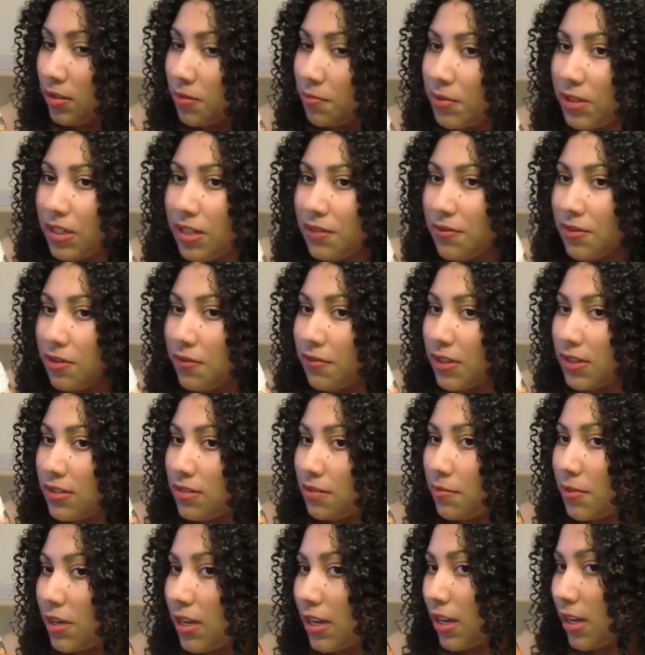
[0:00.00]
But even the rest
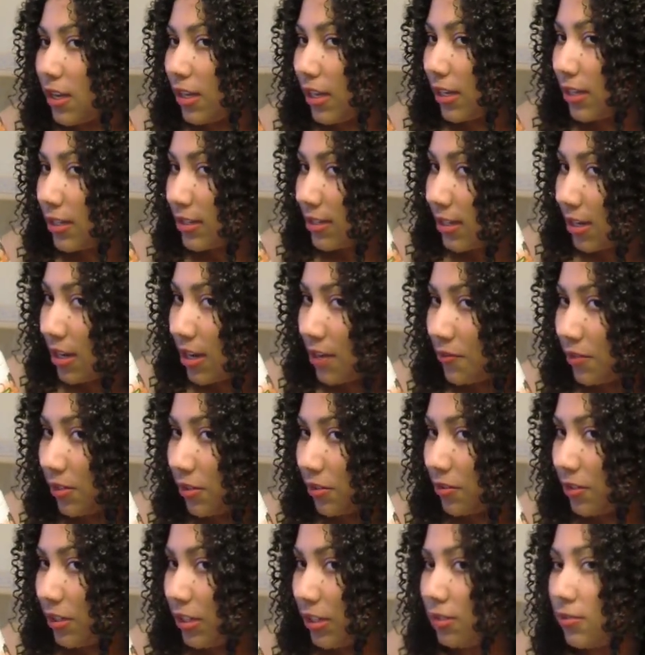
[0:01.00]
of my hair, like I said, I have a
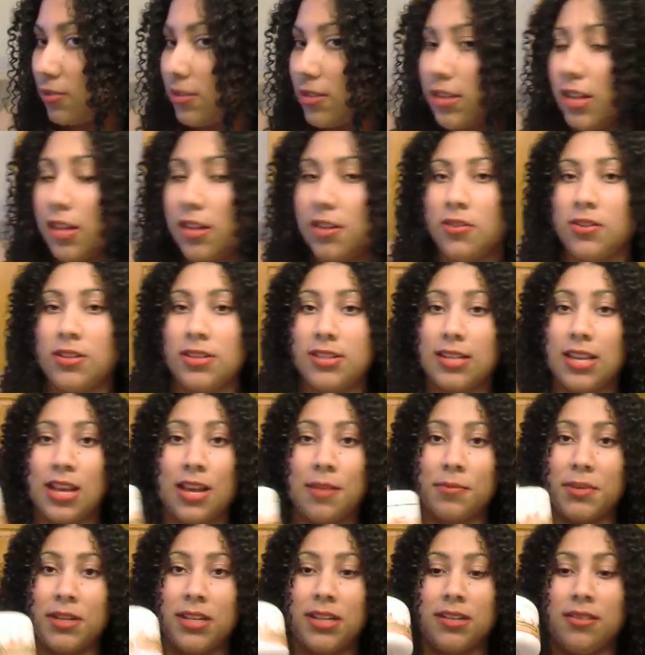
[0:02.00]
little Eco Styler on
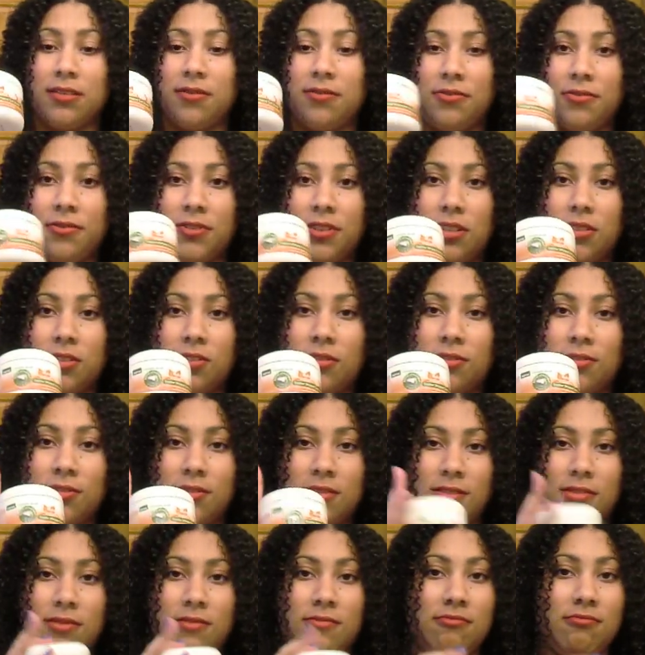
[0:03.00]
top and it
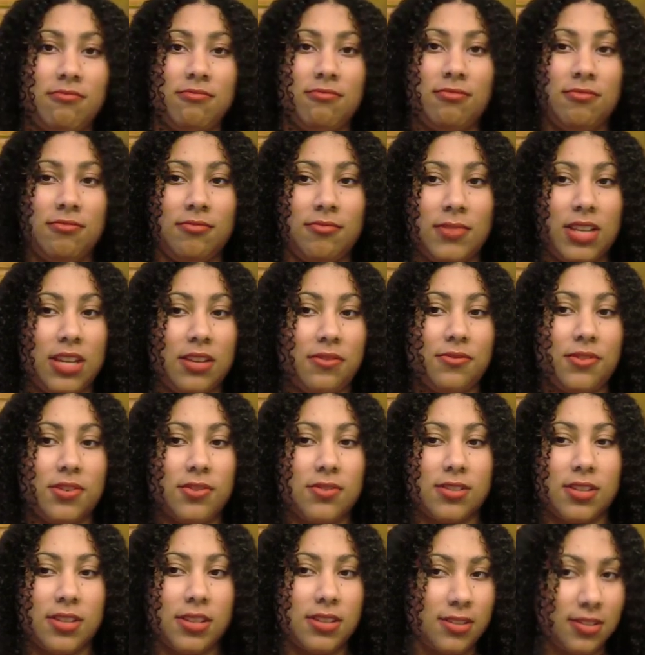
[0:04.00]
feels
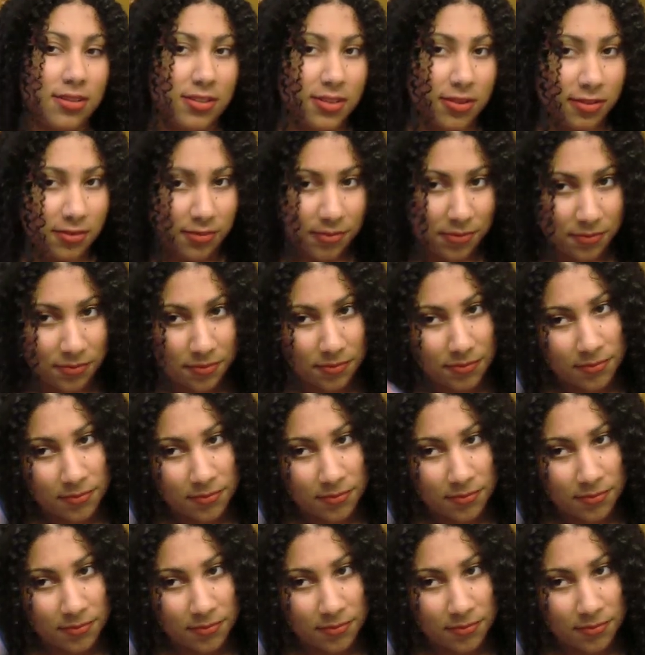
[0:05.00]
good still.